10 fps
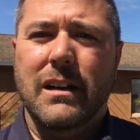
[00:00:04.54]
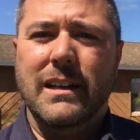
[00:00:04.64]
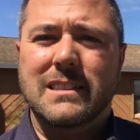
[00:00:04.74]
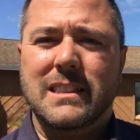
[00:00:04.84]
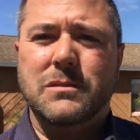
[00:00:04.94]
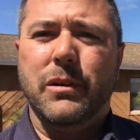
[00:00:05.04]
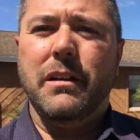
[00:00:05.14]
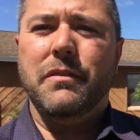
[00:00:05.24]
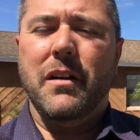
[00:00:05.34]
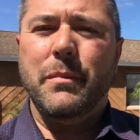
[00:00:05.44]
at six one
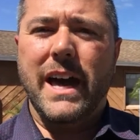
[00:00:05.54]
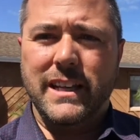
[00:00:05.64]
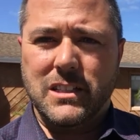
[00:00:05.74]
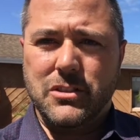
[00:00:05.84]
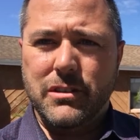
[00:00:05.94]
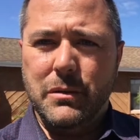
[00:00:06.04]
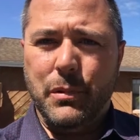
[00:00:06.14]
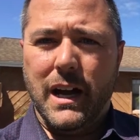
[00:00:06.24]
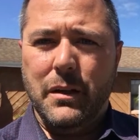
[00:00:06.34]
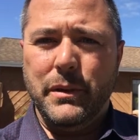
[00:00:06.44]
eight five Maddox Street.
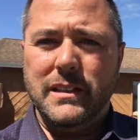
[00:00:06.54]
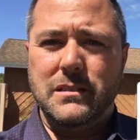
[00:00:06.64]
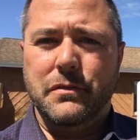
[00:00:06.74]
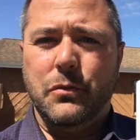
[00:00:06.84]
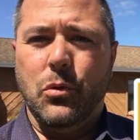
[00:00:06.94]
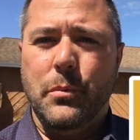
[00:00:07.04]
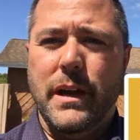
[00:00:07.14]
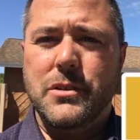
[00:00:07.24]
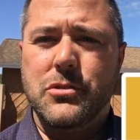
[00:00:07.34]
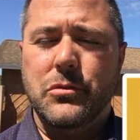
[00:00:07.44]
Behind me is a four
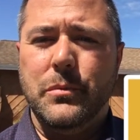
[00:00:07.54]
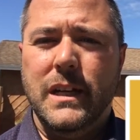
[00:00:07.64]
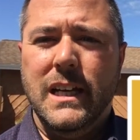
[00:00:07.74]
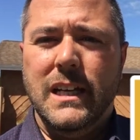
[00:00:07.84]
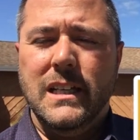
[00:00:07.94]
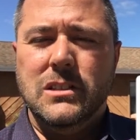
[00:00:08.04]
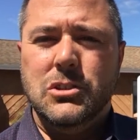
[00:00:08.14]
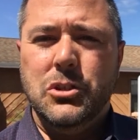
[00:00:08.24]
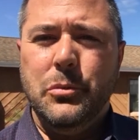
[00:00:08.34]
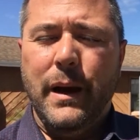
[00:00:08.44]
bedroom,
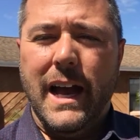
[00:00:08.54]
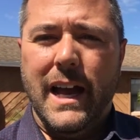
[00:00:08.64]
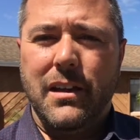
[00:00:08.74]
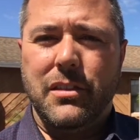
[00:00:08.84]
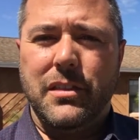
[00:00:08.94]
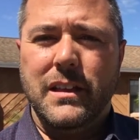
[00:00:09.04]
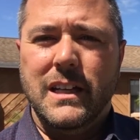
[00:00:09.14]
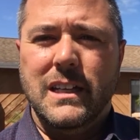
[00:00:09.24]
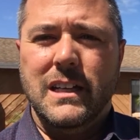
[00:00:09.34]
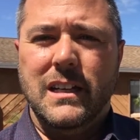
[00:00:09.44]
two bath,
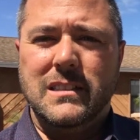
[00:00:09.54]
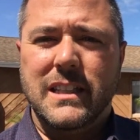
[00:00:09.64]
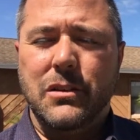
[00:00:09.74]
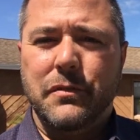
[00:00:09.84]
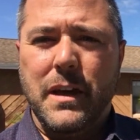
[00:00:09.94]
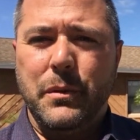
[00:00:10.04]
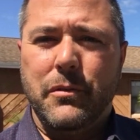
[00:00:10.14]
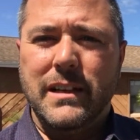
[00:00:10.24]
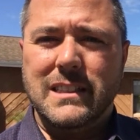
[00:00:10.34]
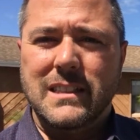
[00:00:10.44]
uh, single family
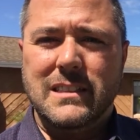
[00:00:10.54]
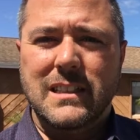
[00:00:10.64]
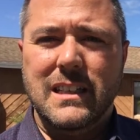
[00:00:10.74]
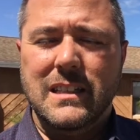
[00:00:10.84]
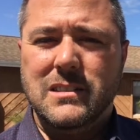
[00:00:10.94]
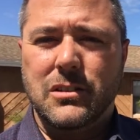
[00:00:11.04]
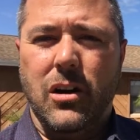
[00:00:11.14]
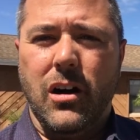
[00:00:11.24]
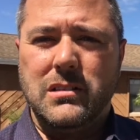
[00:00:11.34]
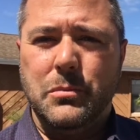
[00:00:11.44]
residency. It's an
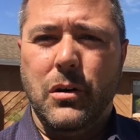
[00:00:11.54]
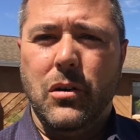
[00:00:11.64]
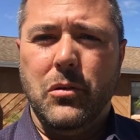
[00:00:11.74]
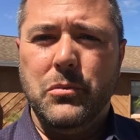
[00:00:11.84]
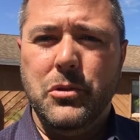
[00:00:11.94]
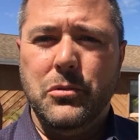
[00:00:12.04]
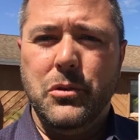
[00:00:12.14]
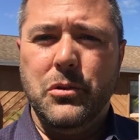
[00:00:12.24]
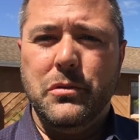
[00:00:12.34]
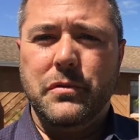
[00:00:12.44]
awesome home, new
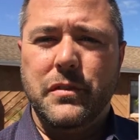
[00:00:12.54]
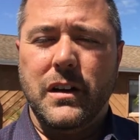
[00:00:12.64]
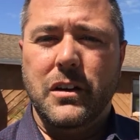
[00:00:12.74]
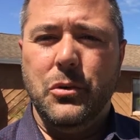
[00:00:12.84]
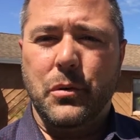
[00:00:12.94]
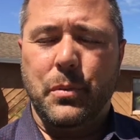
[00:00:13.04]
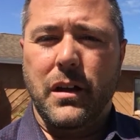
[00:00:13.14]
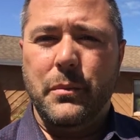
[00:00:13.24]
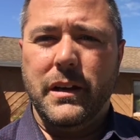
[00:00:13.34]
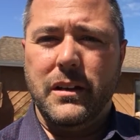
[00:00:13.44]
roof, uh, newer
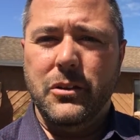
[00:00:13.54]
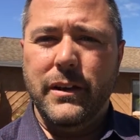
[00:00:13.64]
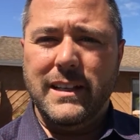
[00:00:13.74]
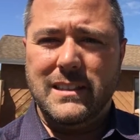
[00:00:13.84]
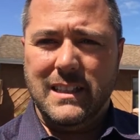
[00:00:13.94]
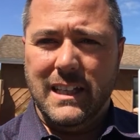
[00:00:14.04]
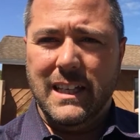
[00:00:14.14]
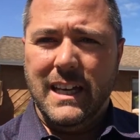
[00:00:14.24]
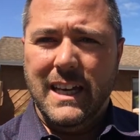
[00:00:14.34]
plumbing, new A C,